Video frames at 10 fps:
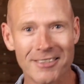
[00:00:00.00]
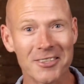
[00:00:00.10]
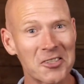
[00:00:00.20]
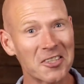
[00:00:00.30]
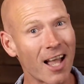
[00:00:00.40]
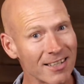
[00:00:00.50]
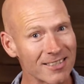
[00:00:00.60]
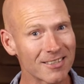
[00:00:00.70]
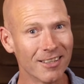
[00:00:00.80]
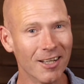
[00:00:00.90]

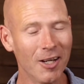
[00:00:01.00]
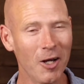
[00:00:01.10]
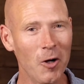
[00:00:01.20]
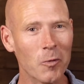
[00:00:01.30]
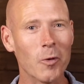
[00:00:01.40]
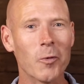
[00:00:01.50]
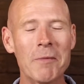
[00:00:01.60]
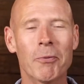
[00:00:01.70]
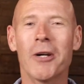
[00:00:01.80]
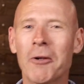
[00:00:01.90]
Disgust? Well,
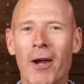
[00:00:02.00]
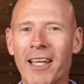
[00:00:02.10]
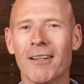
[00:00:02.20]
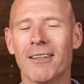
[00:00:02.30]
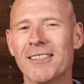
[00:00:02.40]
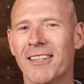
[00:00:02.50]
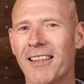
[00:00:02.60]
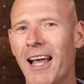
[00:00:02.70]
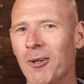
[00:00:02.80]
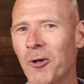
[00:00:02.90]
we pretty regularly
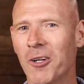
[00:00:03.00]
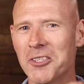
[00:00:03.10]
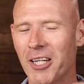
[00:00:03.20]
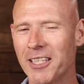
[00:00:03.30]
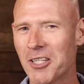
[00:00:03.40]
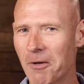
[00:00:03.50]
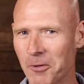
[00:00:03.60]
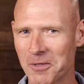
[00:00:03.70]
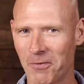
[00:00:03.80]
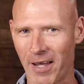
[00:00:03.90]
see that look on Jenny
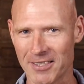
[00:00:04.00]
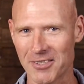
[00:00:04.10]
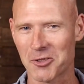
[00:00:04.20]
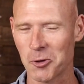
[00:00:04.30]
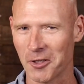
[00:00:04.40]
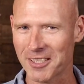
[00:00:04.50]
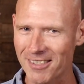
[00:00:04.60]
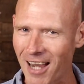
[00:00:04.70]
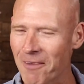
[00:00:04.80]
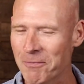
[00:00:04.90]
Jeffries' face during
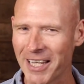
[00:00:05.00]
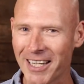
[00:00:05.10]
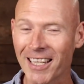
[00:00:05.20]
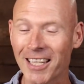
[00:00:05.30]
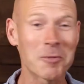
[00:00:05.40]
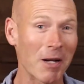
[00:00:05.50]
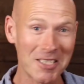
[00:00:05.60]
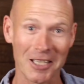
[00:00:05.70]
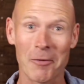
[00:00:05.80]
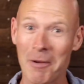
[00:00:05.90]
staff meeting,
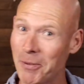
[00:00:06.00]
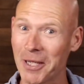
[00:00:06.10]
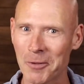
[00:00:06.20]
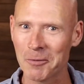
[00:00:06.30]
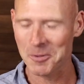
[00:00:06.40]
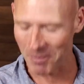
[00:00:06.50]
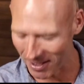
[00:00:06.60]
especially when Pete Witt was